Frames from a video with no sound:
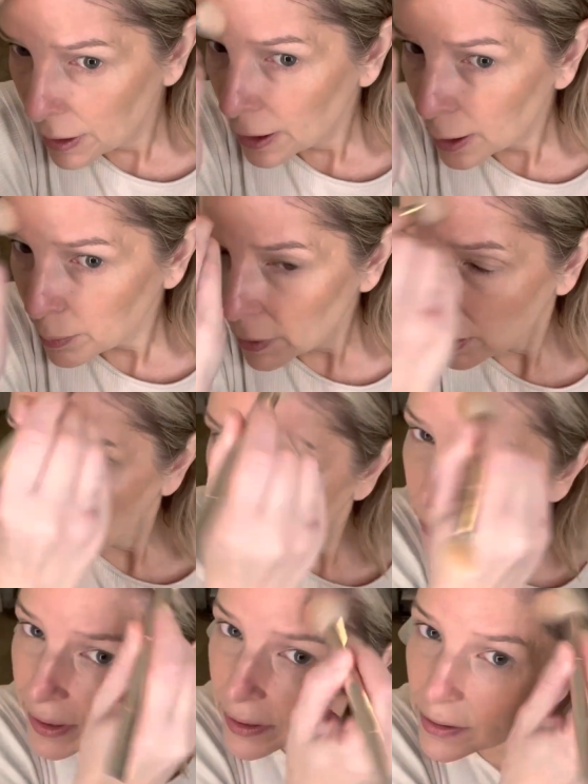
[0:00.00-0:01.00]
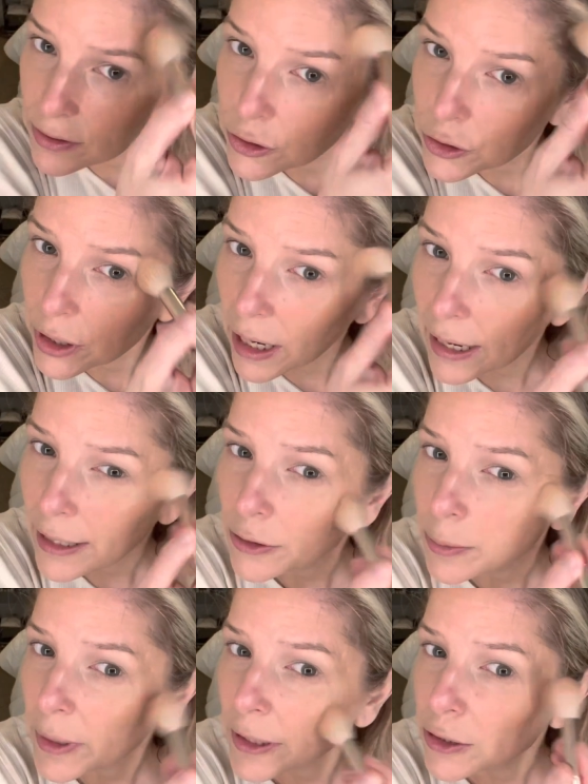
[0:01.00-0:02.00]
I'm always try to
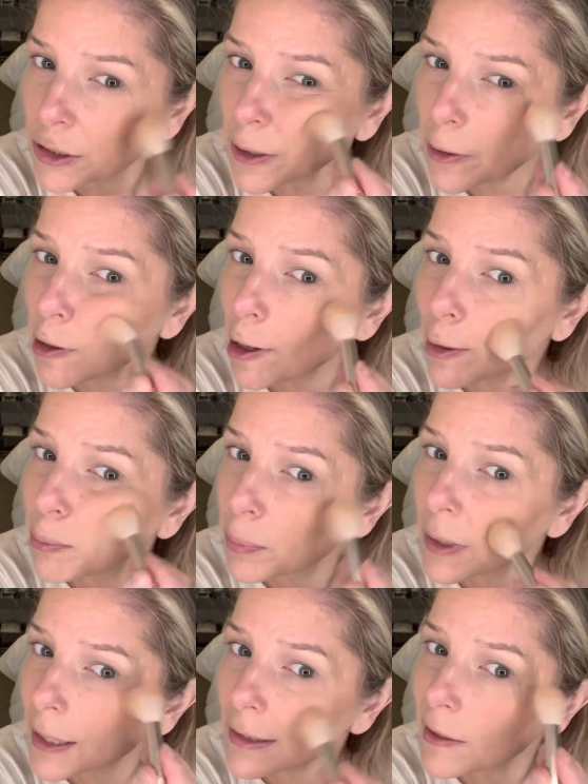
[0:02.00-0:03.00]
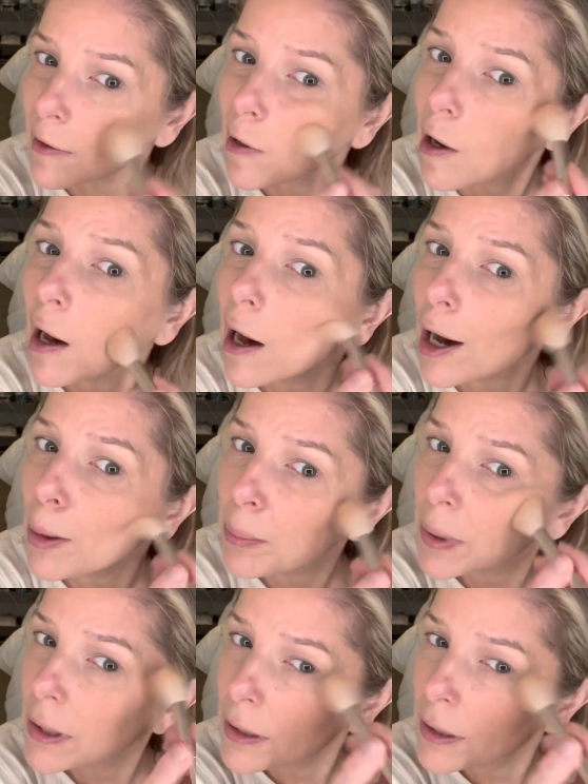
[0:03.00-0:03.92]
make sure that I'm blending up.